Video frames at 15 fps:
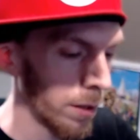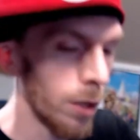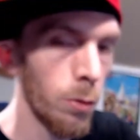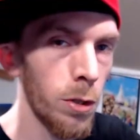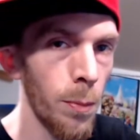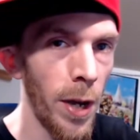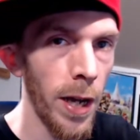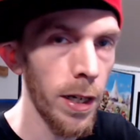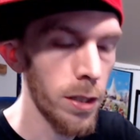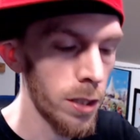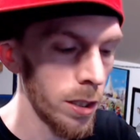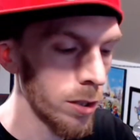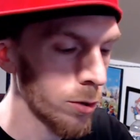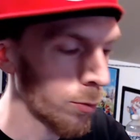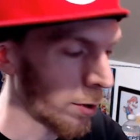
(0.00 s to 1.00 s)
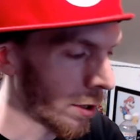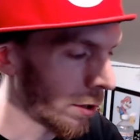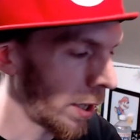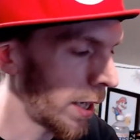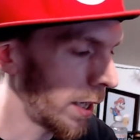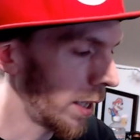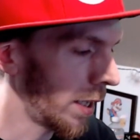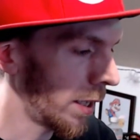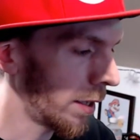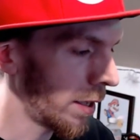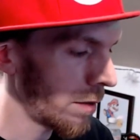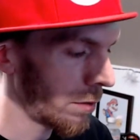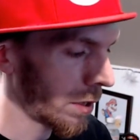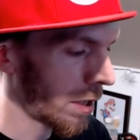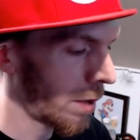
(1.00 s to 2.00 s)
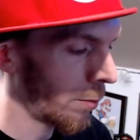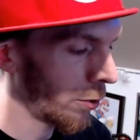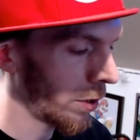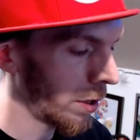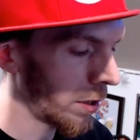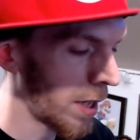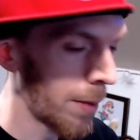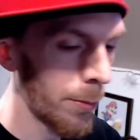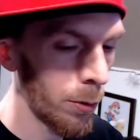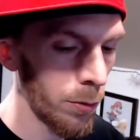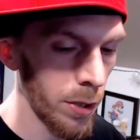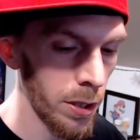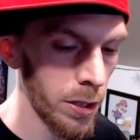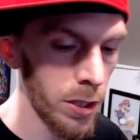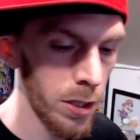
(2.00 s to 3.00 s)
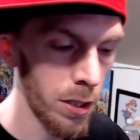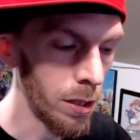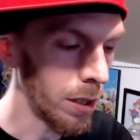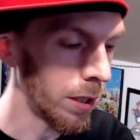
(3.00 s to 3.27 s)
those magazines were great, and they would come with the demo discs,